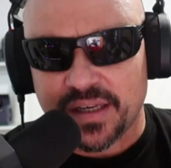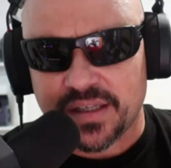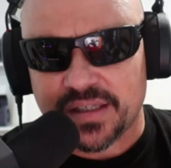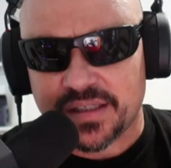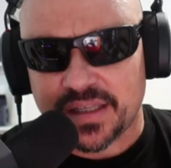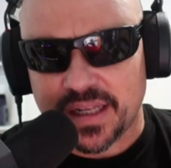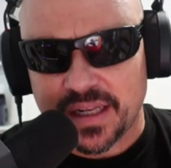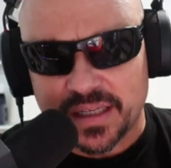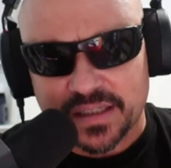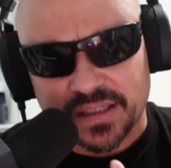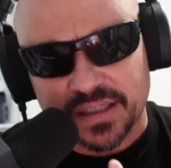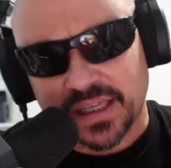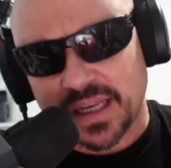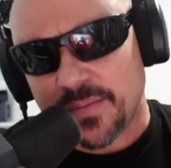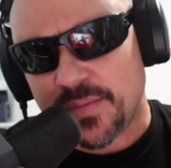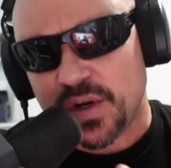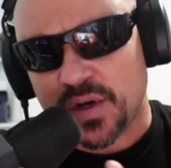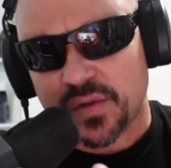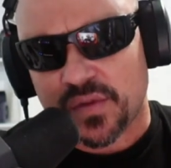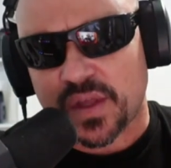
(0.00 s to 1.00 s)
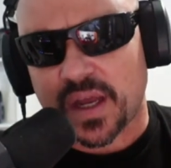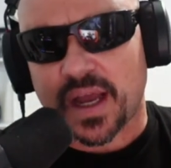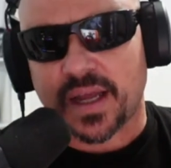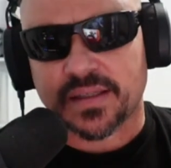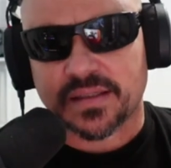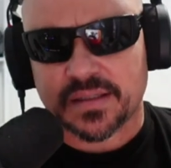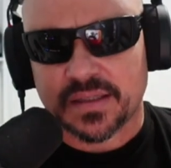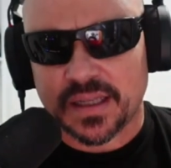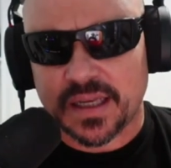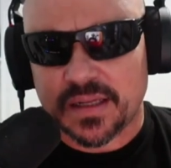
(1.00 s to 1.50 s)
you see, and let's just give me your
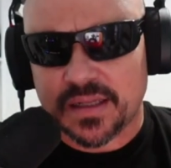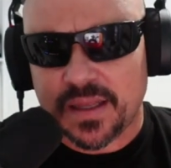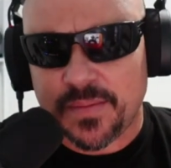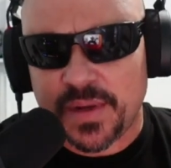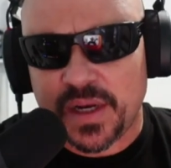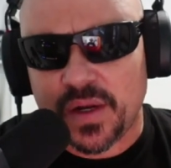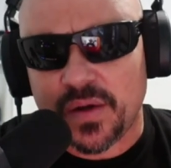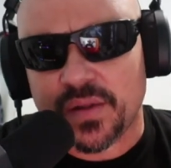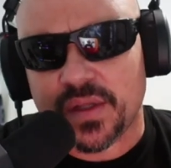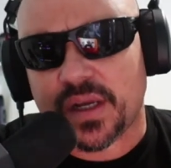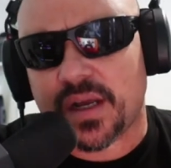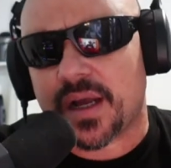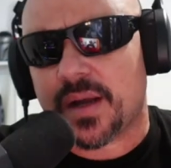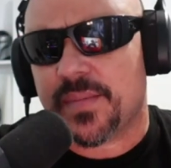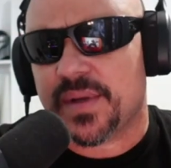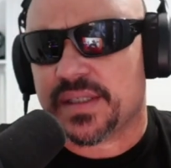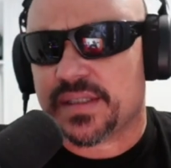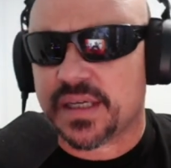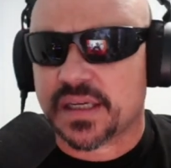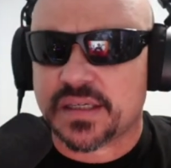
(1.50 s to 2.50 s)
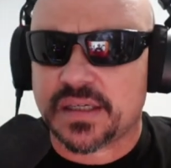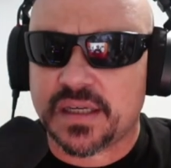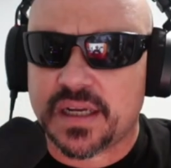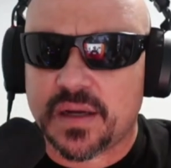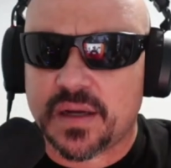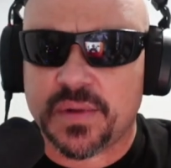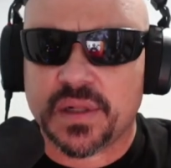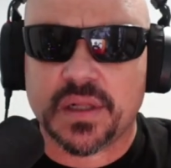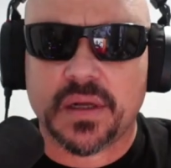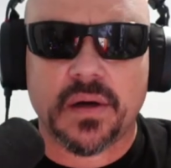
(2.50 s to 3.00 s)
thoughts. Let me know in the comment section
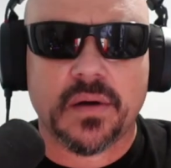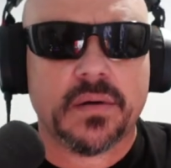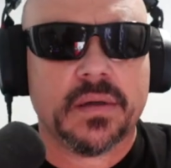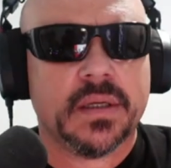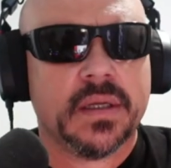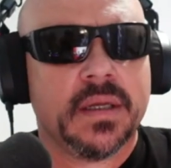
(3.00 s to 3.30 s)
down below.